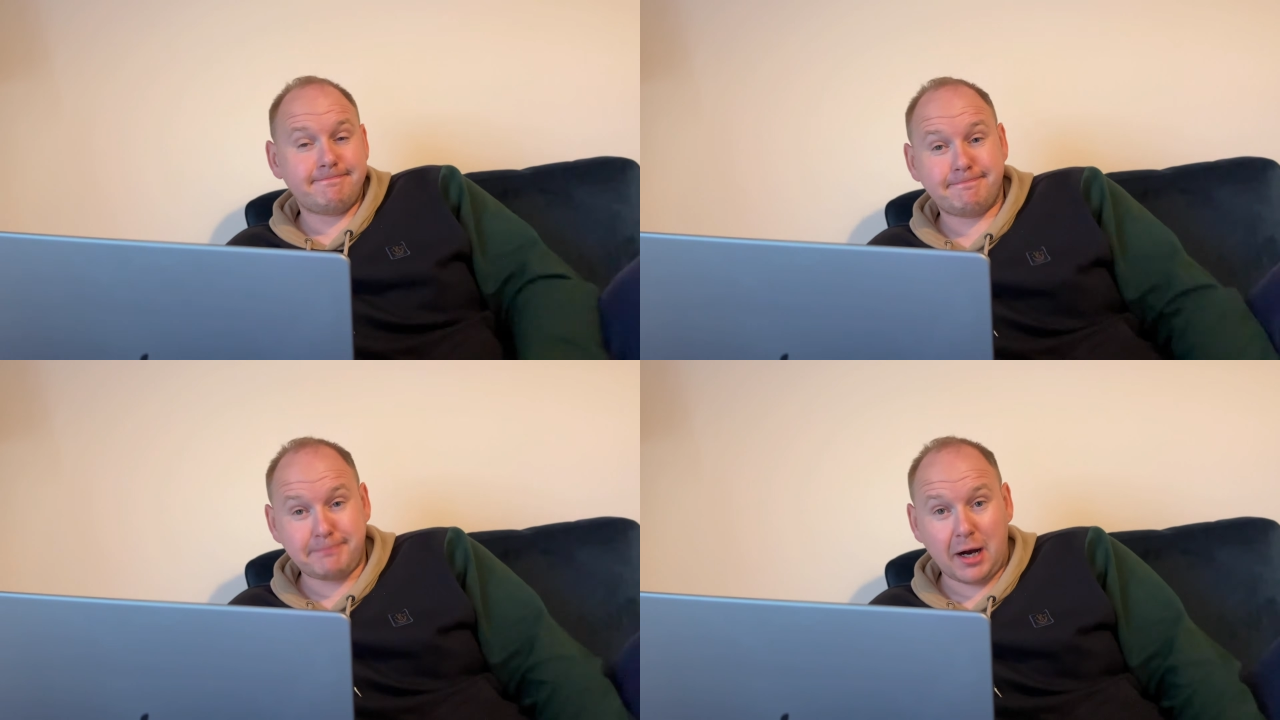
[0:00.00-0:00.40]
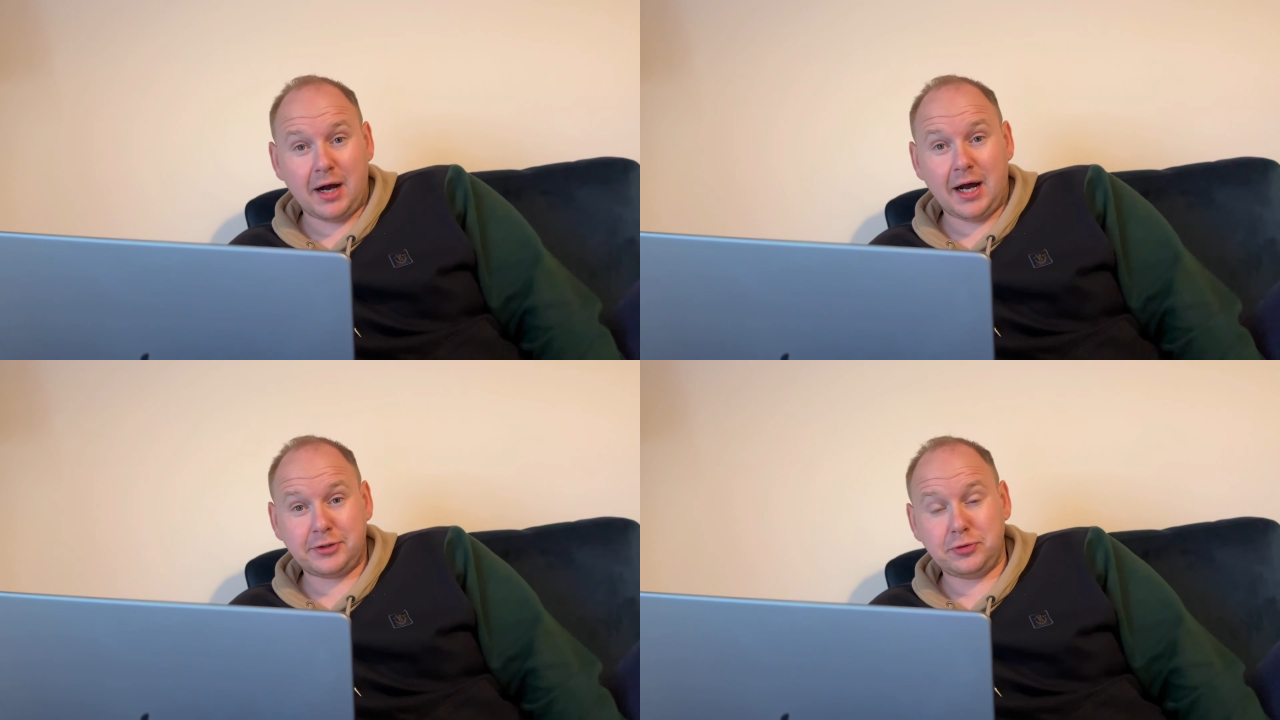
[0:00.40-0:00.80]
but
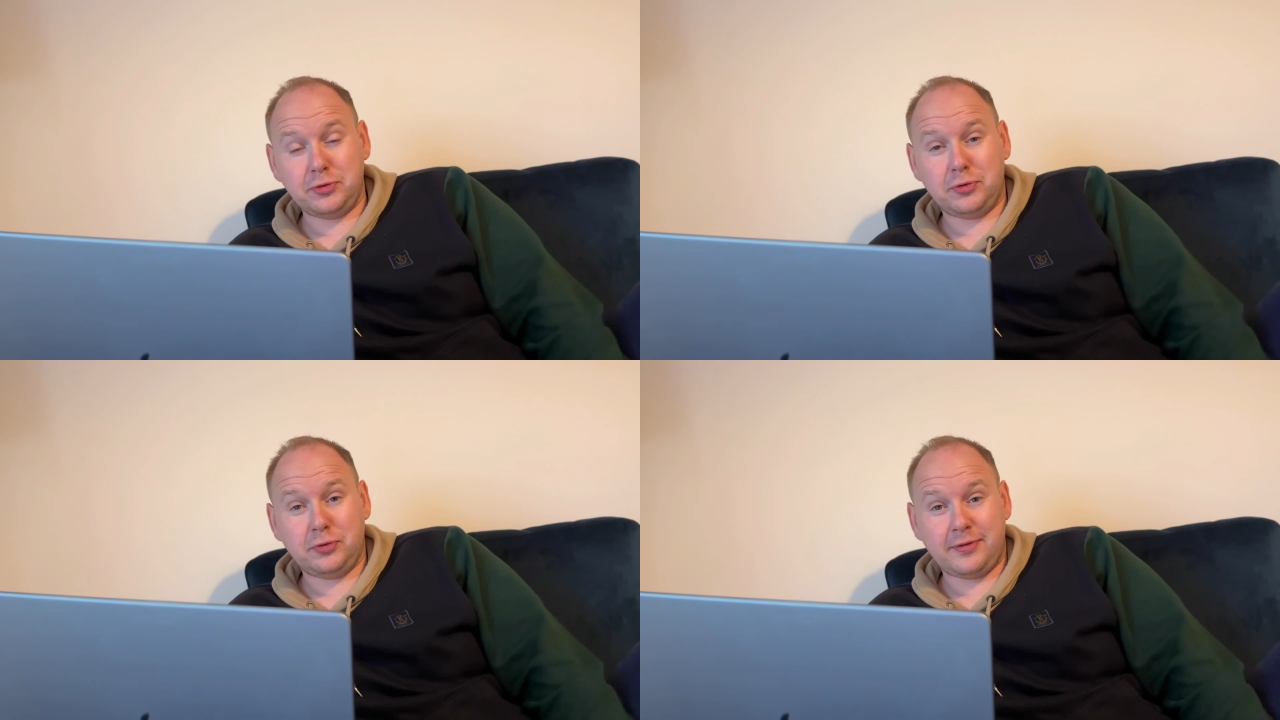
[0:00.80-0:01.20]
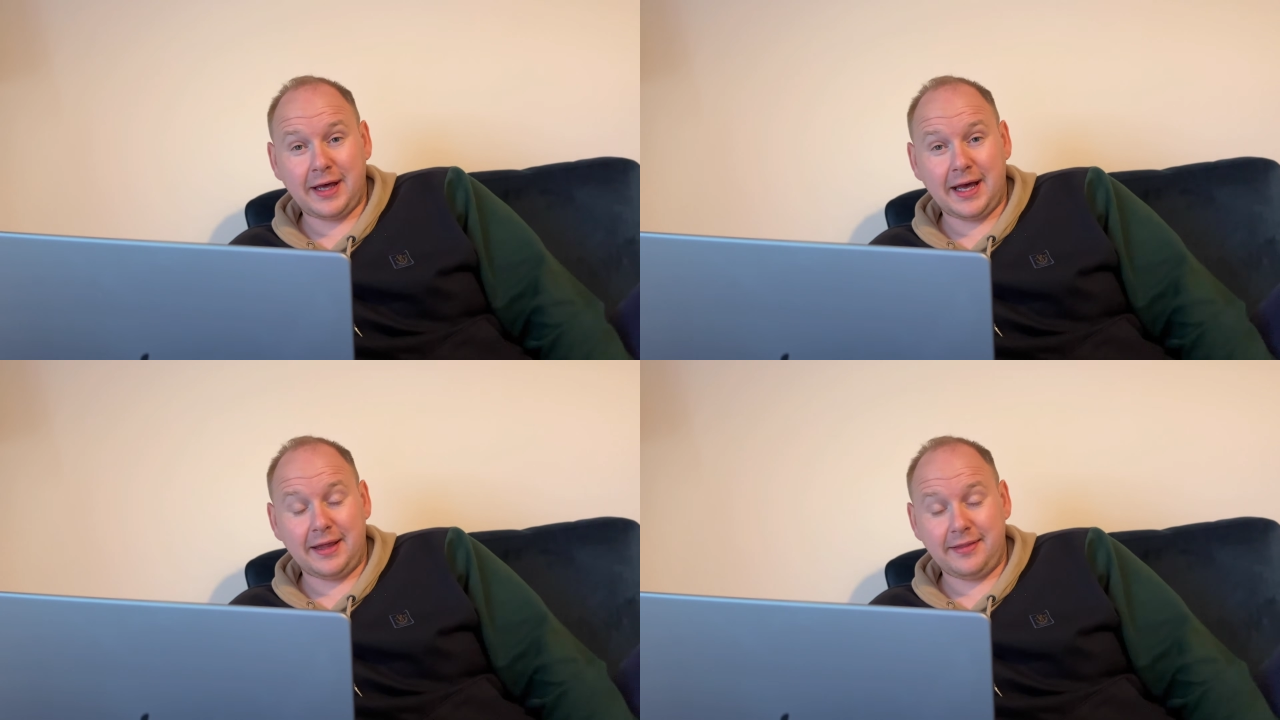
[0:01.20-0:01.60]
I do know
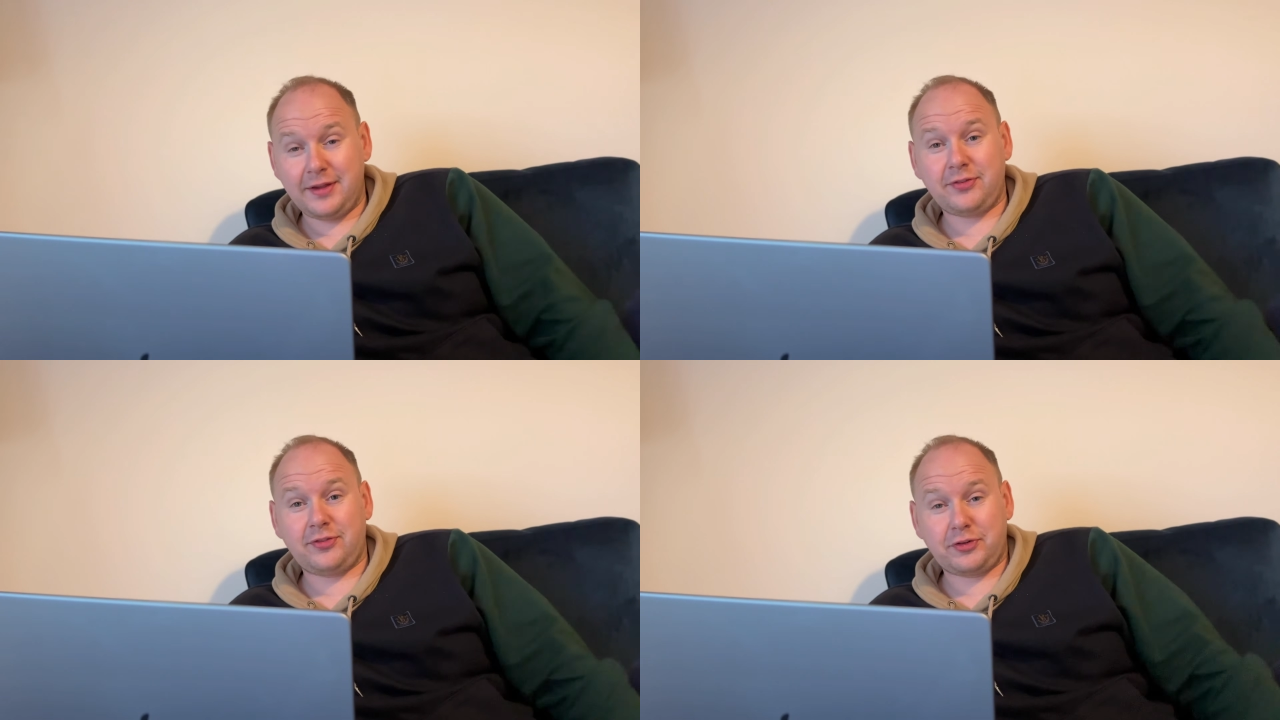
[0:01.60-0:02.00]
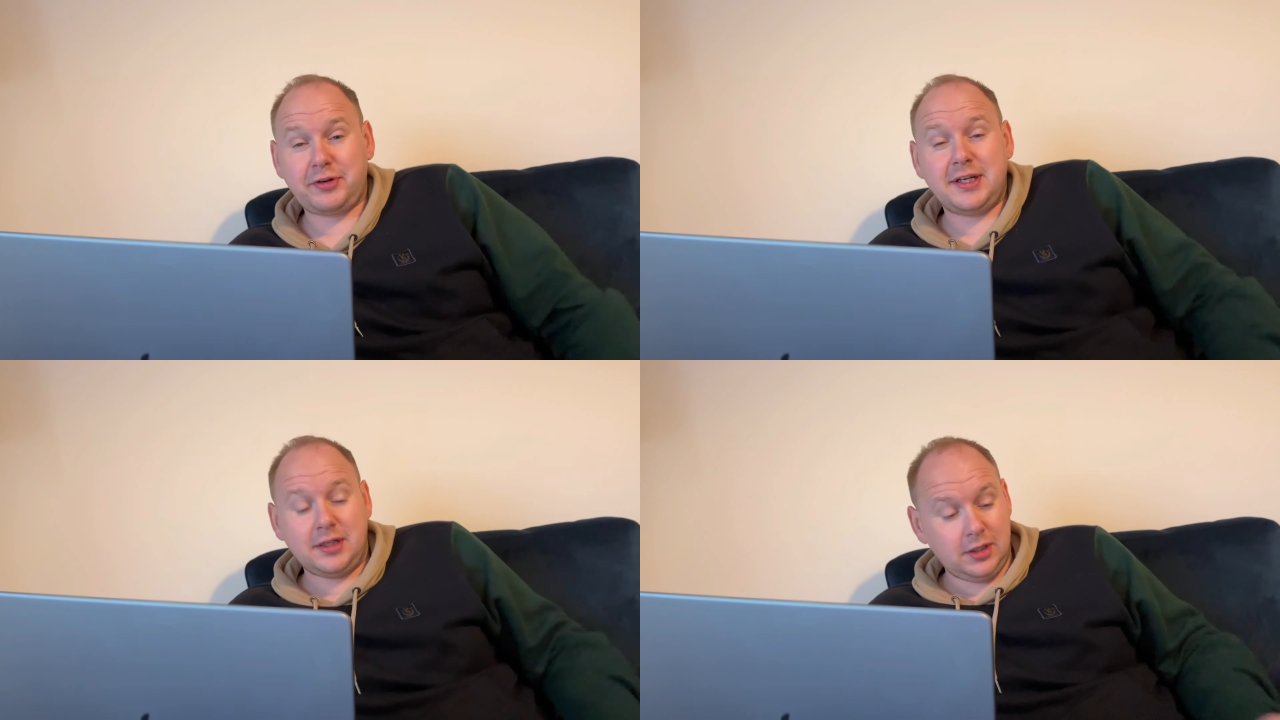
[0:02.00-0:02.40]
that this
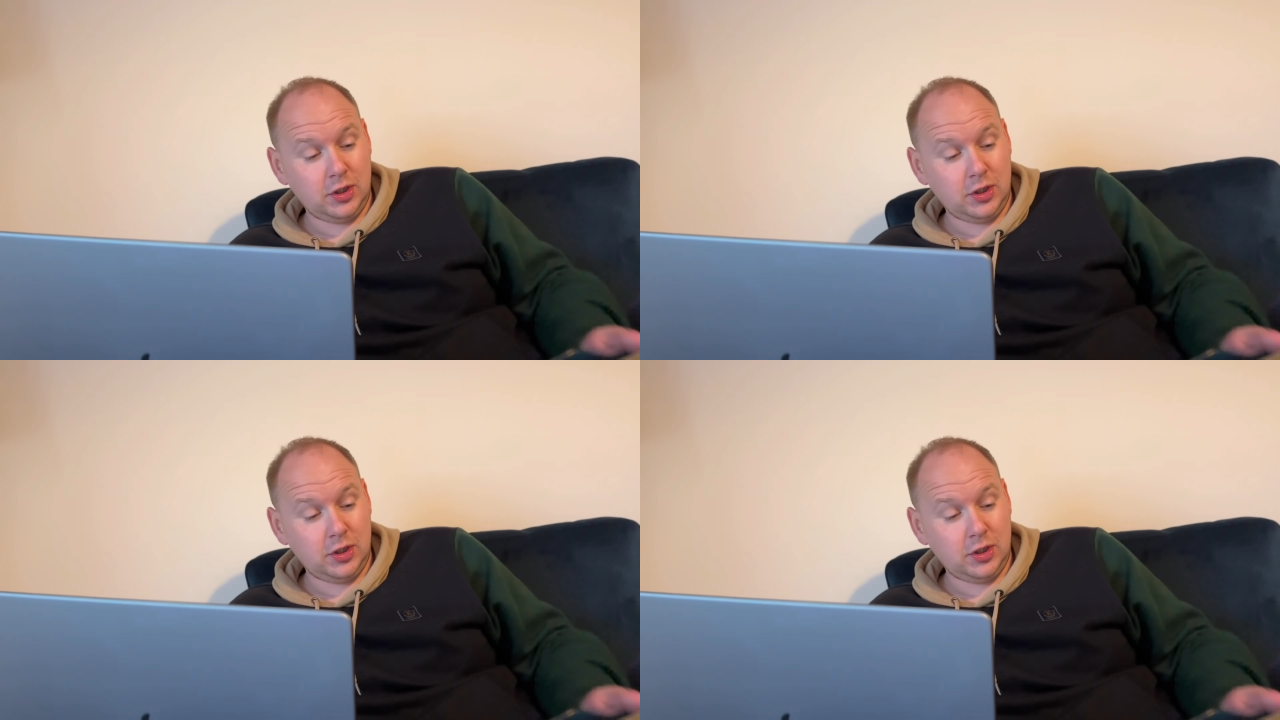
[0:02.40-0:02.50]
screen